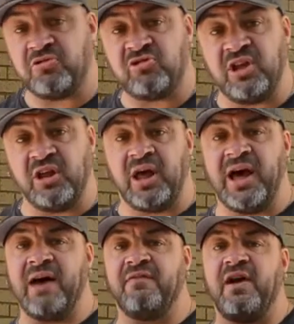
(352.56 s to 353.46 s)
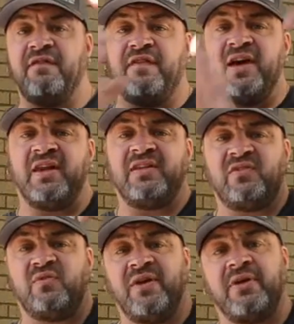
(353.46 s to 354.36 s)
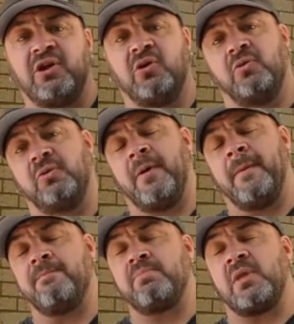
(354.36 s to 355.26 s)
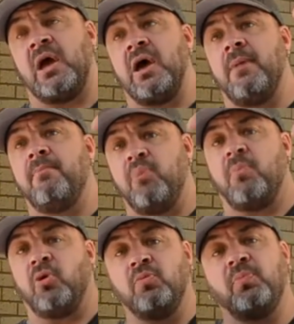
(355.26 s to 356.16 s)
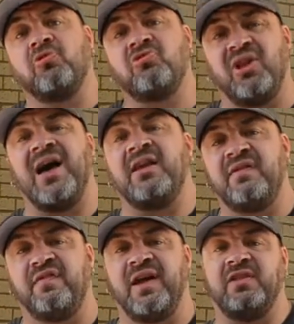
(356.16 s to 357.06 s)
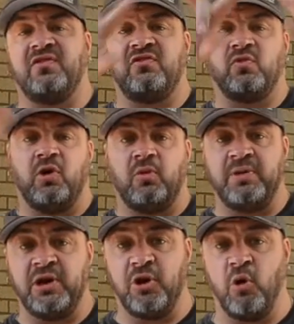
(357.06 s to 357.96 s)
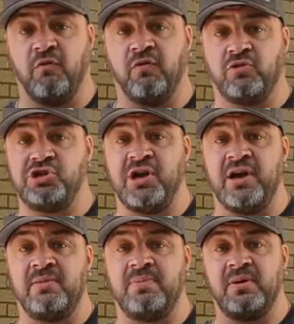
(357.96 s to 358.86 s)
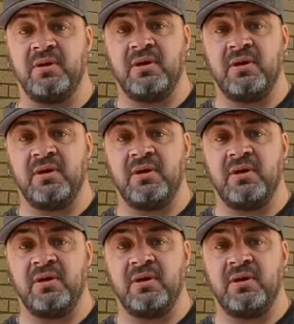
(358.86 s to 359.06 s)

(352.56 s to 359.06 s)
will still have a fairly spherical bubble, but slightly flatter, so it'll be an oval shape,